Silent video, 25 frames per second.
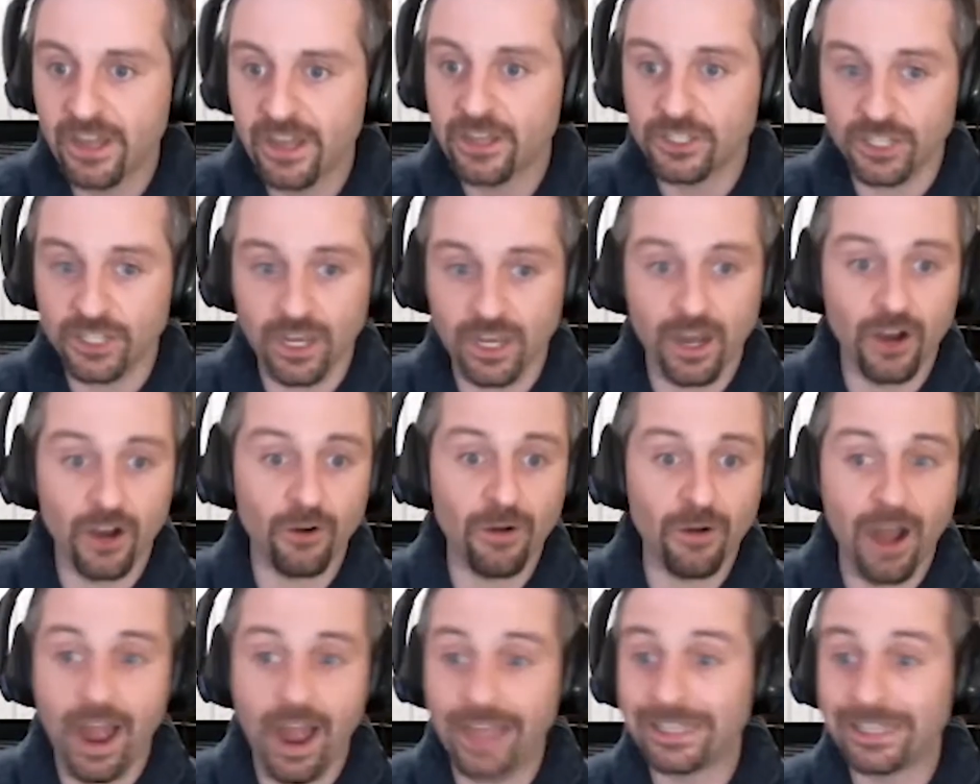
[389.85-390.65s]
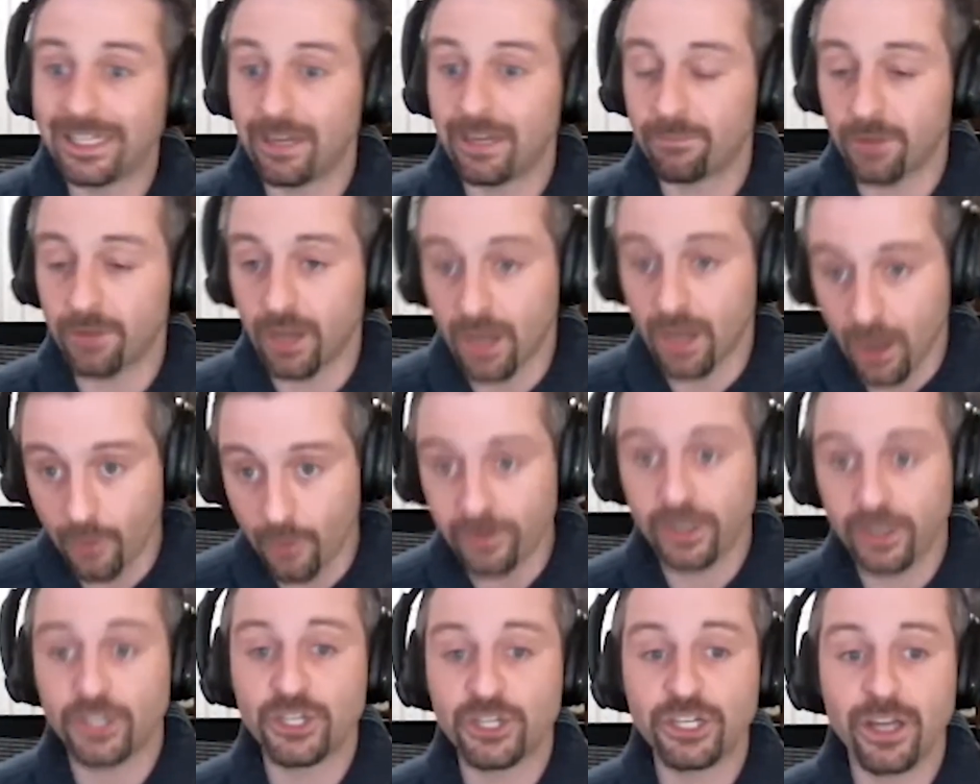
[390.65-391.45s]
So I ended up
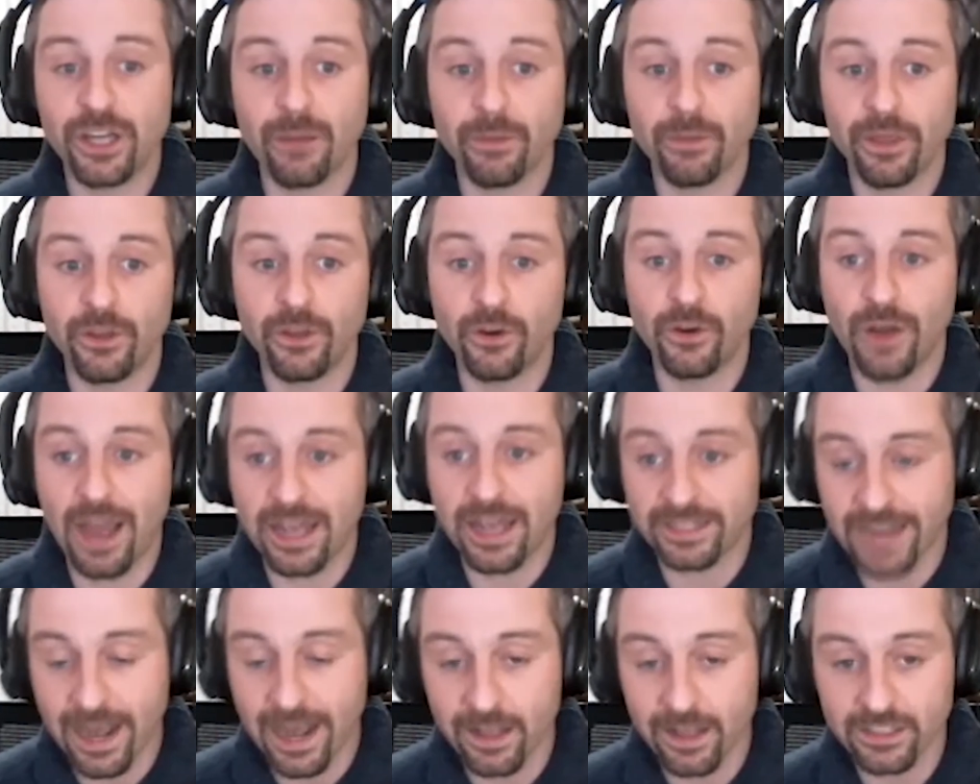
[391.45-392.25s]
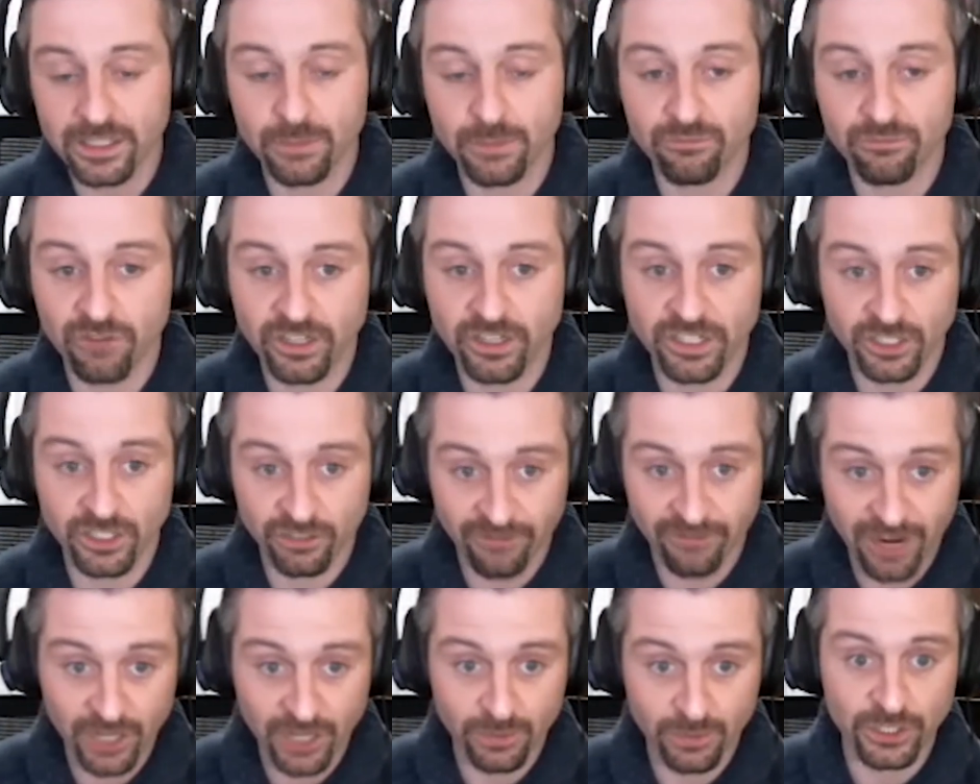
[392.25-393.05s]
going to GW as Alison Brooks'
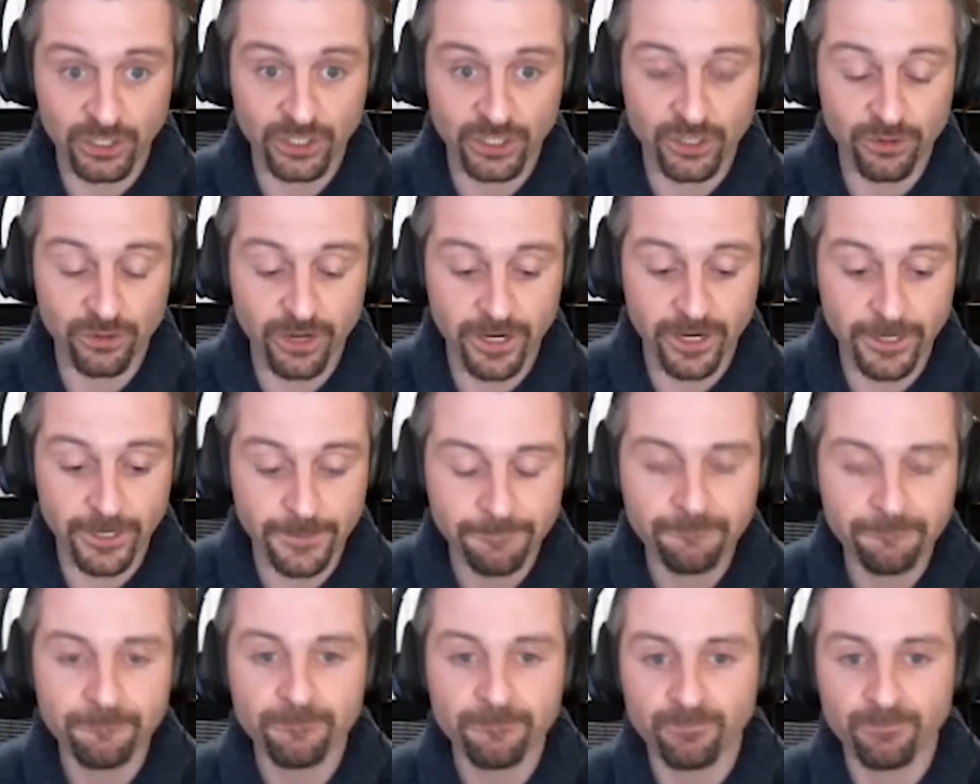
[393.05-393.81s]
graduate student,